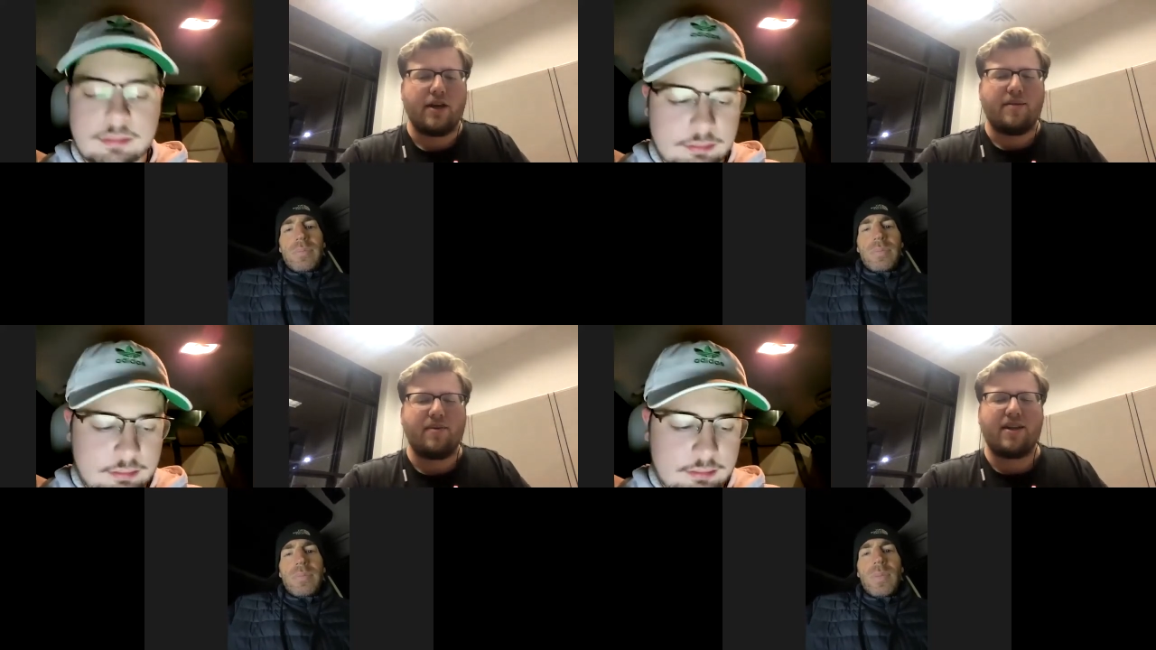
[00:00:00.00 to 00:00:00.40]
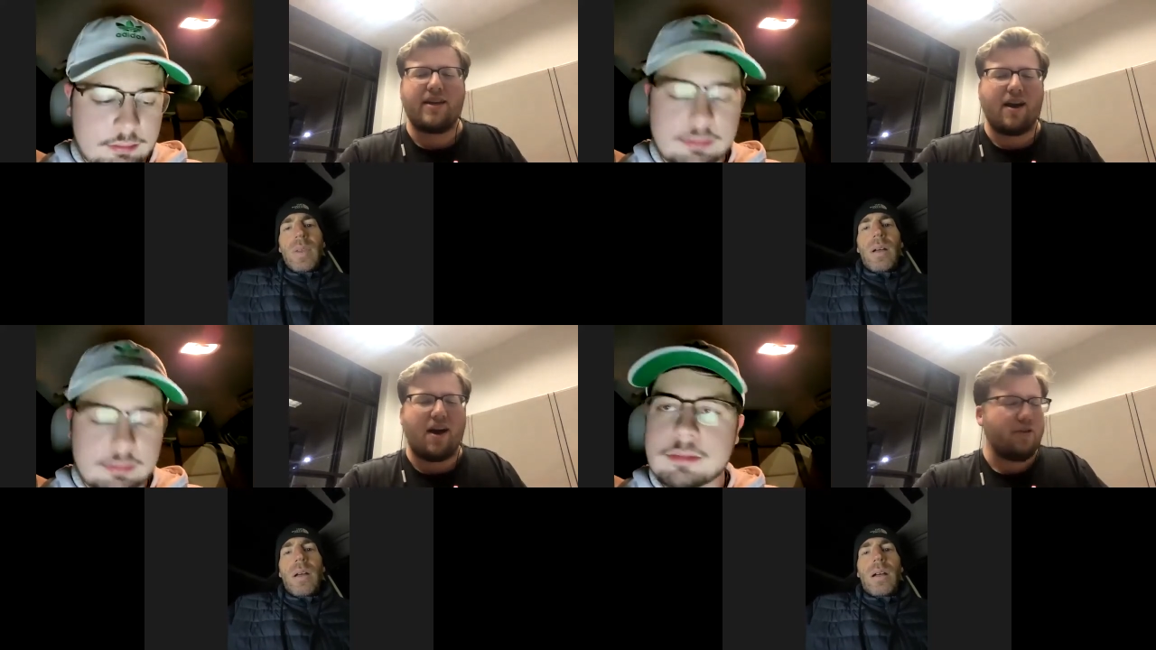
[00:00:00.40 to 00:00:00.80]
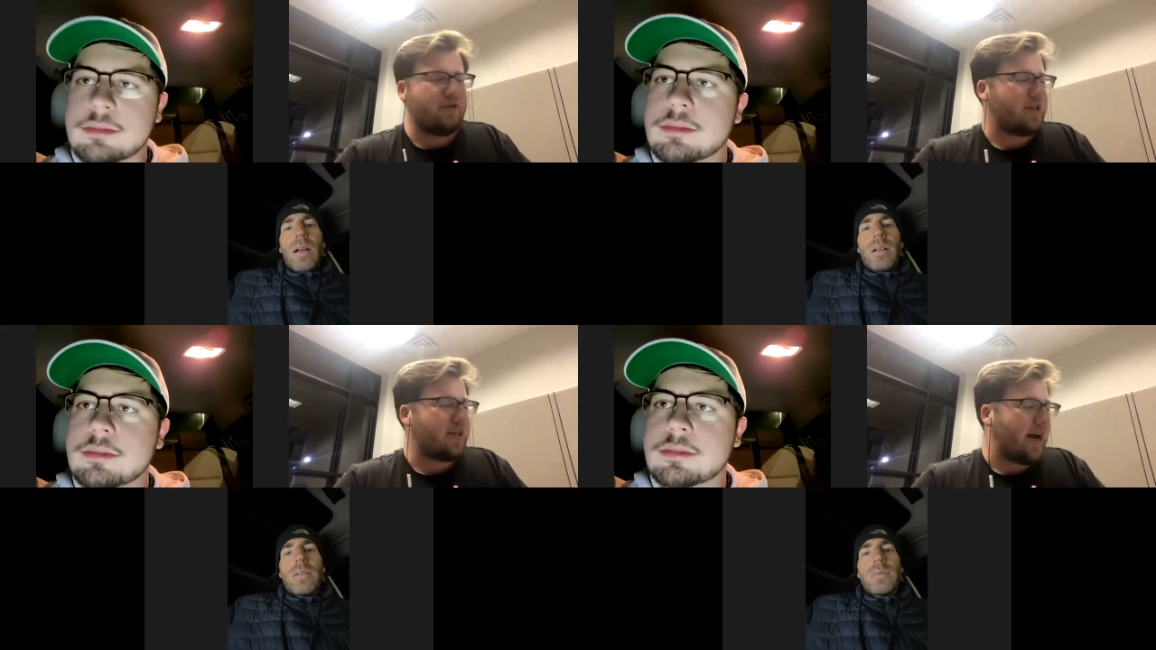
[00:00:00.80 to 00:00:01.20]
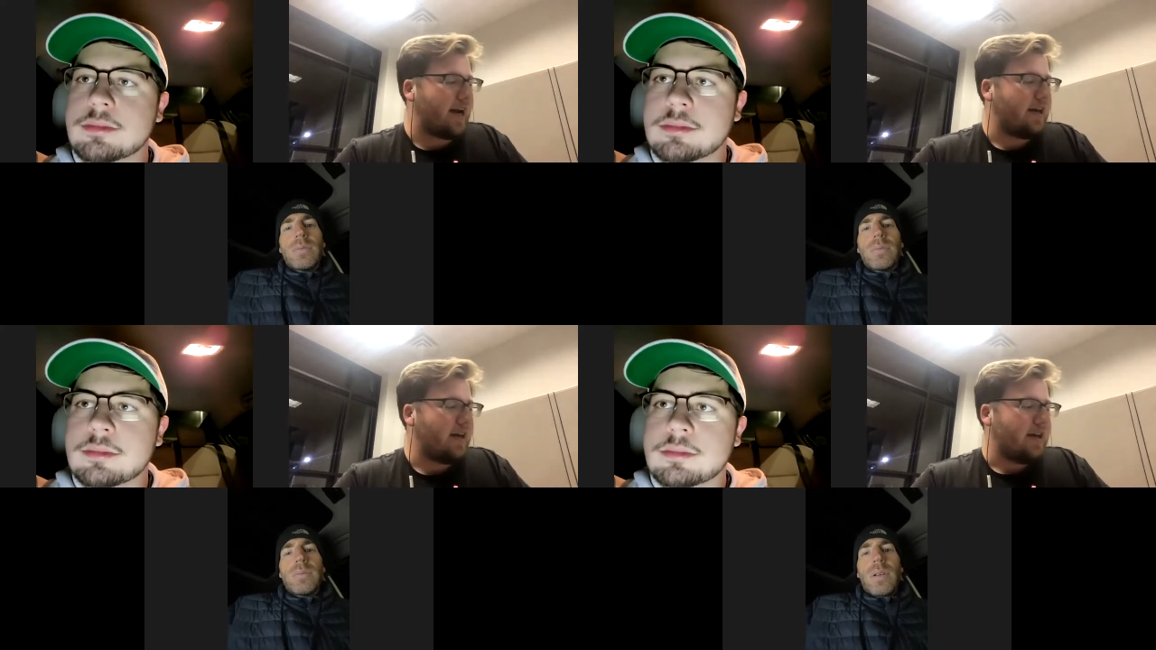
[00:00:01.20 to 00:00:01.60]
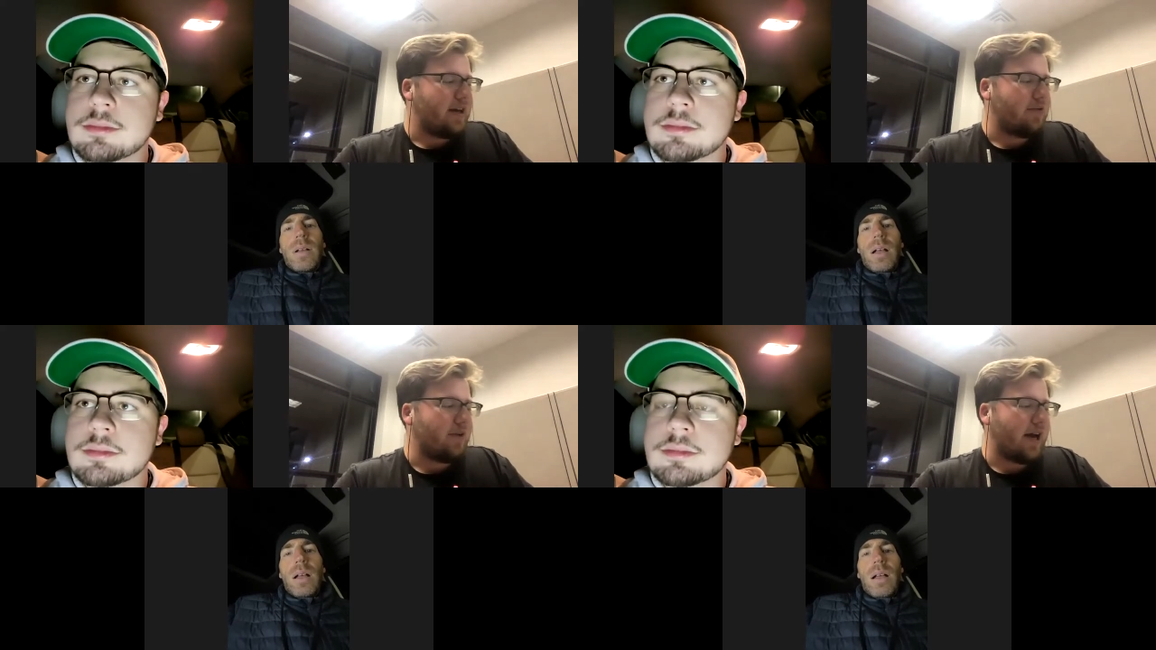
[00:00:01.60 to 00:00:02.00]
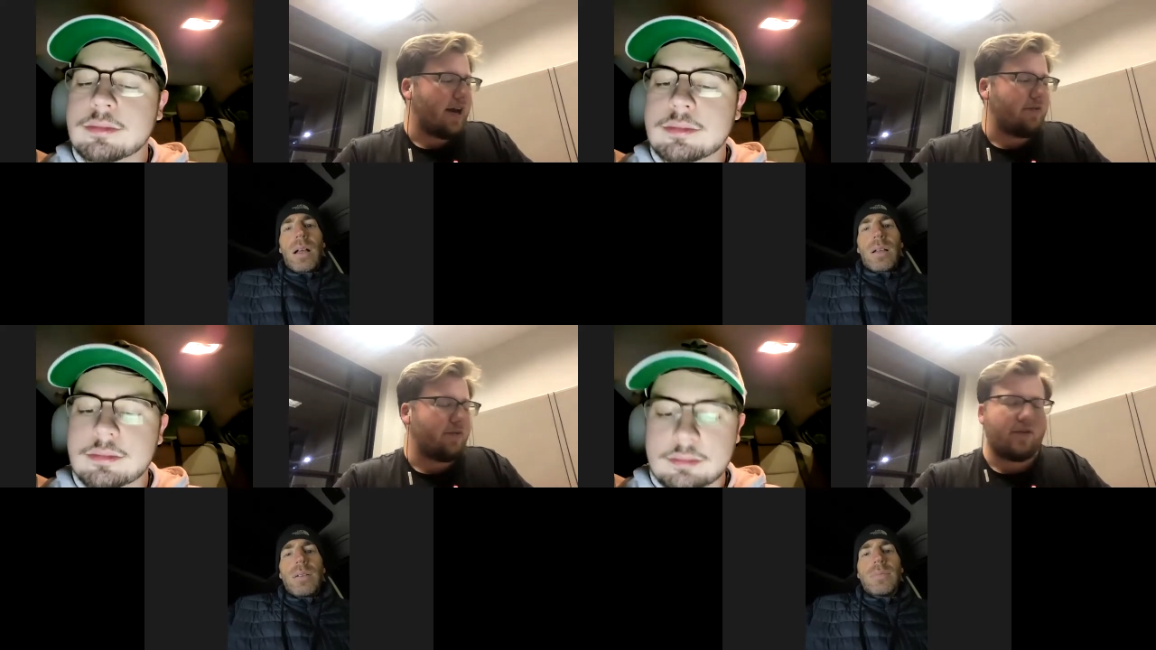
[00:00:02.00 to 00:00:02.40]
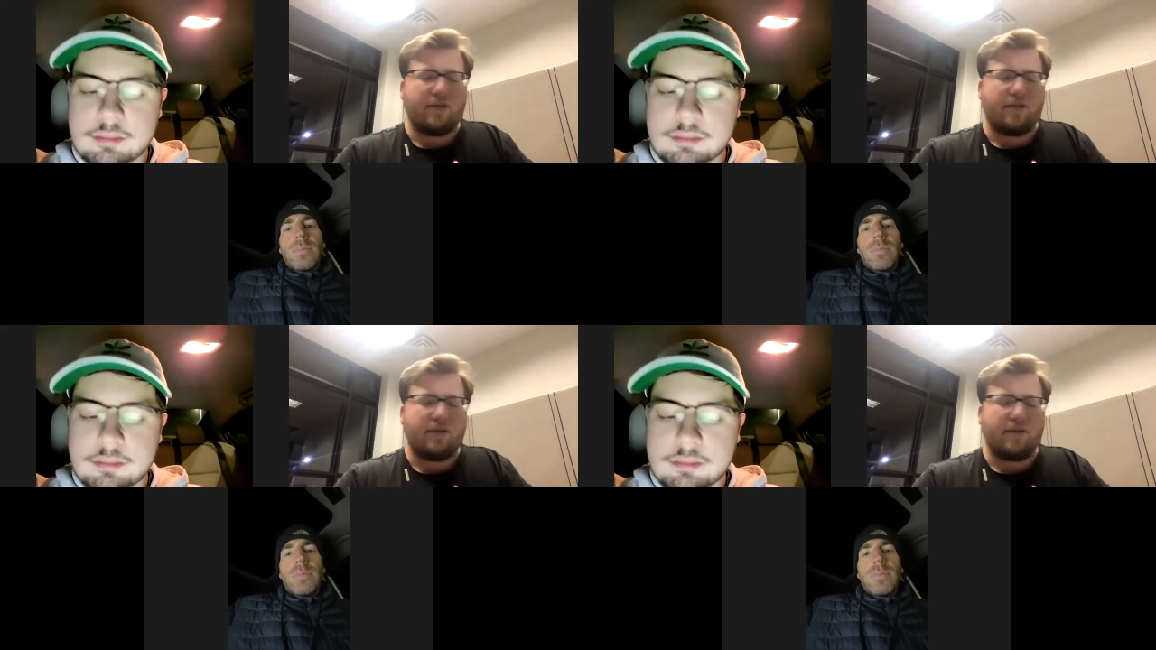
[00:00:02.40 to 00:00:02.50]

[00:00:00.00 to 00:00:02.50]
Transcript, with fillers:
Speaker 1: But on the other side, you have